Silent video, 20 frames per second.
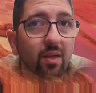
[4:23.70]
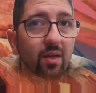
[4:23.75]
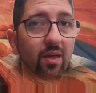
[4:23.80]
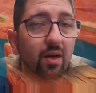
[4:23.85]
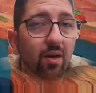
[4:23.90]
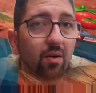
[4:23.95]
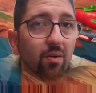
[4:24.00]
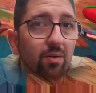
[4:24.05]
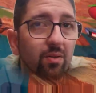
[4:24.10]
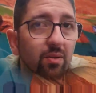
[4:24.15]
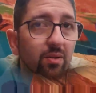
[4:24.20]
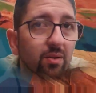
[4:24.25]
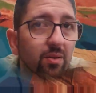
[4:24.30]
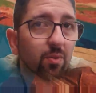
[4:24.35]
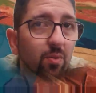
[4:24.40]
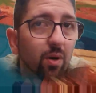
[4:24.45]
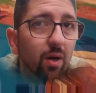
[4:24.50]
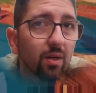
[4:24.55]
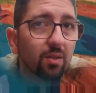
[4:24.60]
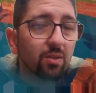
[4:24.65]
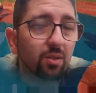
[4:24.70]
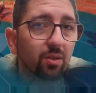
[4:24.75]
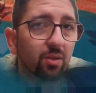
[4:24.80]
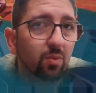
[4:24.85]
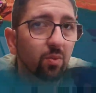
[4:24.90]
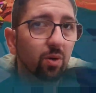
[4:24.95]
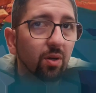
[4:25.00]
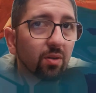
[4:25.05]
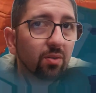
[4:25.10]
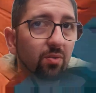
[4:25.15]
Now I took
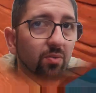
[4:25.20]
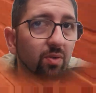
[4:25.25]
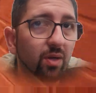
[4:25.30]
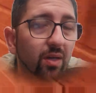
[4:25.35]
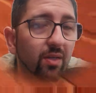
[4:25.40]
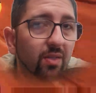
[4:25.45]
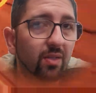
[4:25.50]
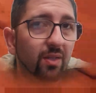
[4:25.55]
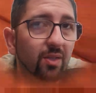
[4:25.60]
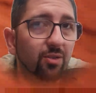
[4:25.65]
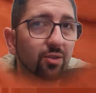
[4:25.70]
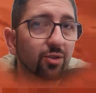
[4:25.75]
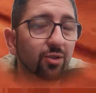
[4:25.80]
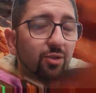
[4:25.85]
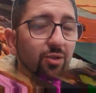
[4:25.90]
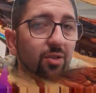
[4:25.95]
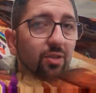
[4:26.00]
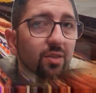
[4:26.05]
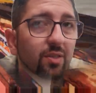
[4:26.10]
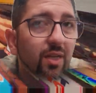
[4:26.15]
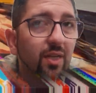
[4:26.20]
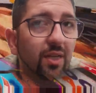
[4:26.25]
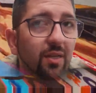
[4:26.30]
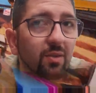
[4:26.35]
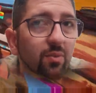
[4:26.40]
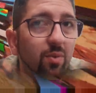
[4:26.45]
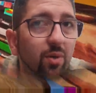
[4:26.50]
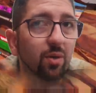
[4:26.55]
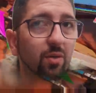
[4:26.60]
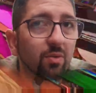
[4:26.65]
the one on the right there. You shouldn't
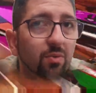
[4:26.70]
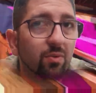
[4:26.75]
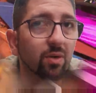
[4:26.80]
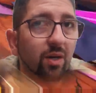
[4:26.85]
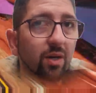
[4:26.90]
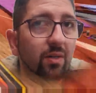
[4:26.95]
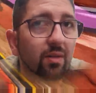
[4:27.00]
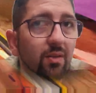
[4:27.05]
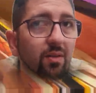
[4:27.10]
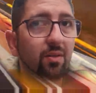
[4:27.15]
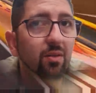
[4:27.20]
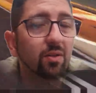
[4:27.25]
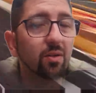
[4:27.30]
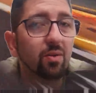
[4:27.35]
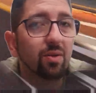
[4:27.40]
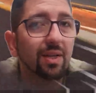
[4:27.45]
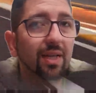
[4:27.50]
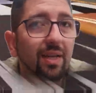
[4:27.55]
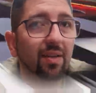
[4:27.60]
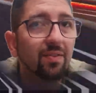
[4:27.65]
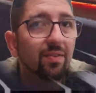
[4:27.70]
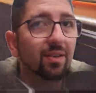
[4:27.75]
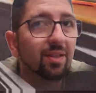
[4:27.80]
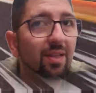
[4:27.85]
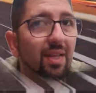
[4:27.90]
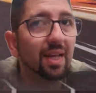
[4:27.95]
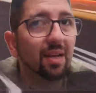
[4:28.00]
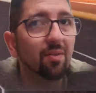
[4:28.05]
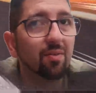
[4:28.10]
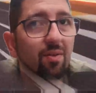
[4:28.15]
take the one on the right. Go
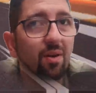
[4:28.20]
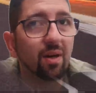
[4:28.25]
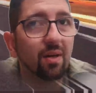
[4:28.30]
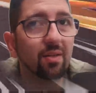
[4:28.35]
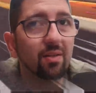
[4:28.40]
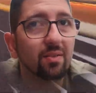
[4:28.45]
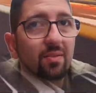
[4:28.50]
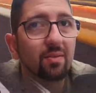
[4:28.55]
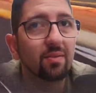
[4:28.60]
left then right.